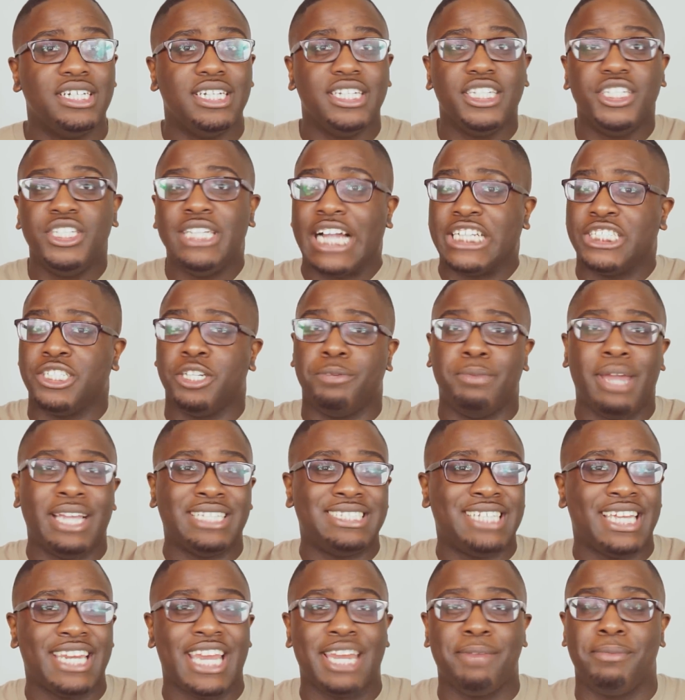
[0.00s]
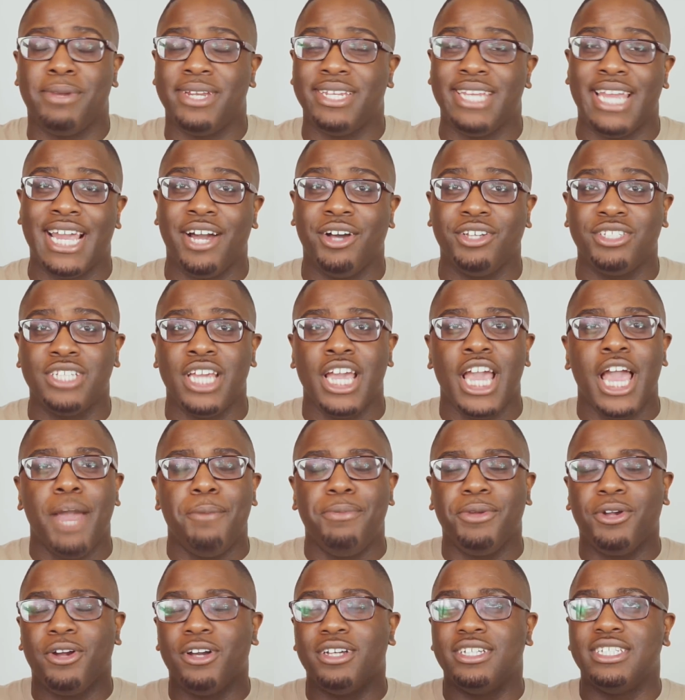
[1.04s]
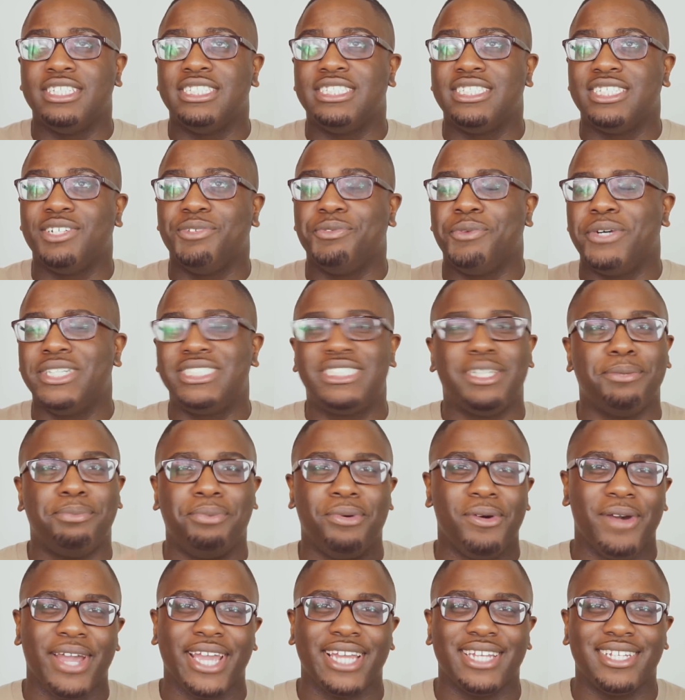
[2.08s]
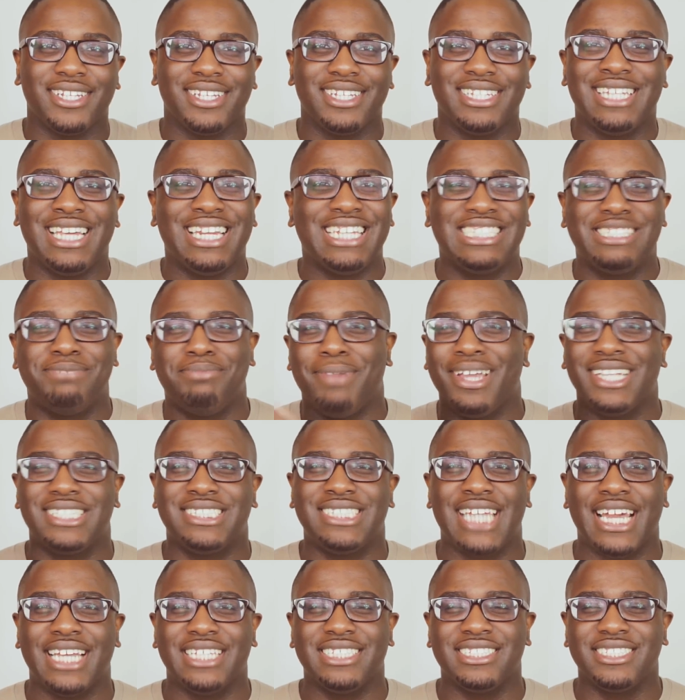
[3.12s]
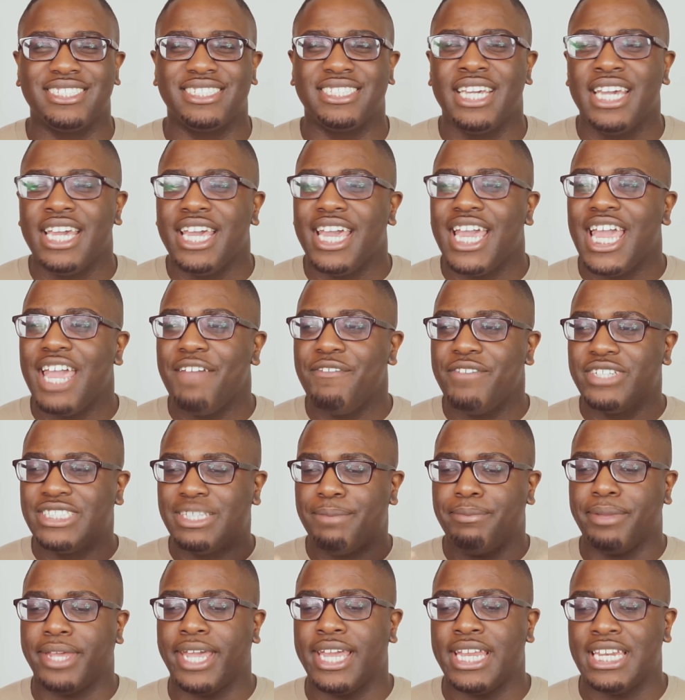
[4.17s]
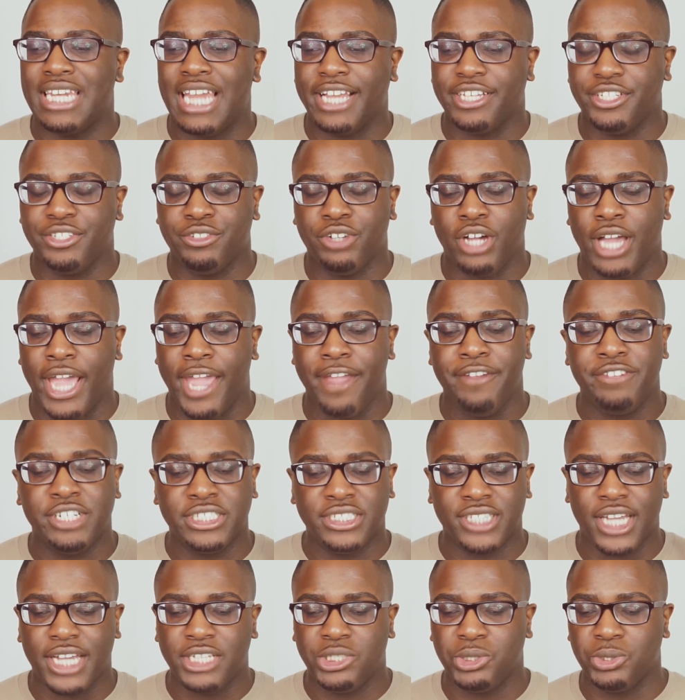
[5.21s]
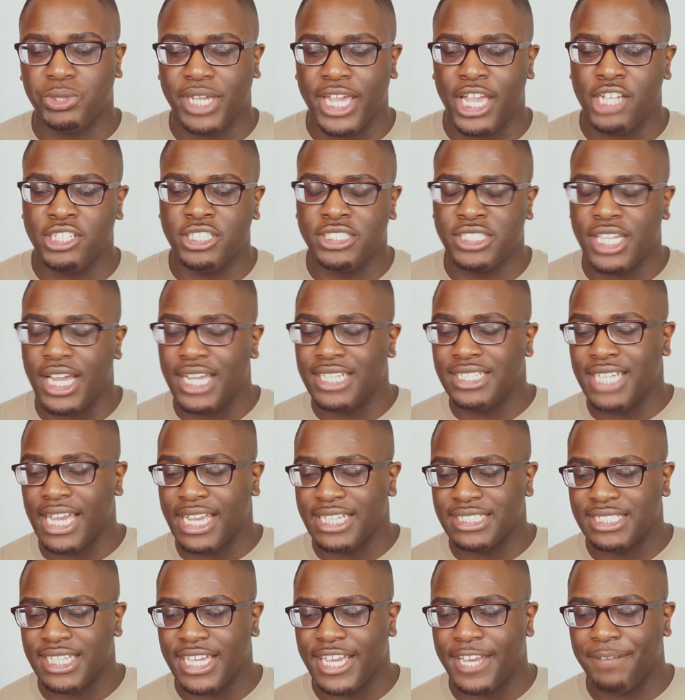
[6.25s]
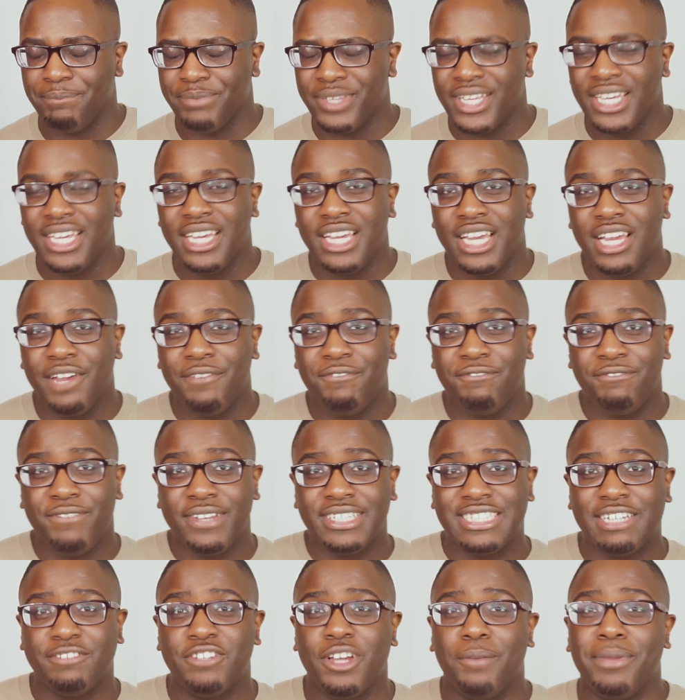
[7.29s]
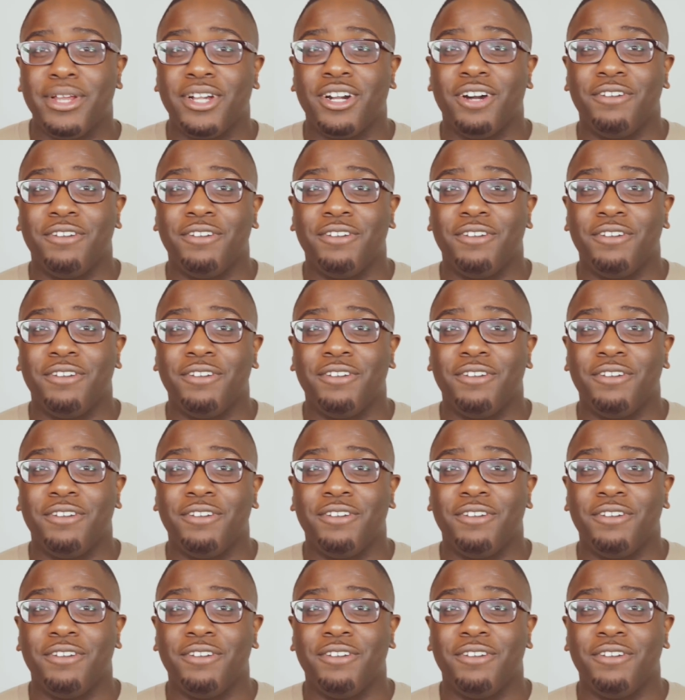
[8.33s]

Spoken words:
you guys shouldn't be entertaining anybody else, because what's the point? That doesn't make sense. If it's the beginning, like, you just started talking, you just started dating, things have not been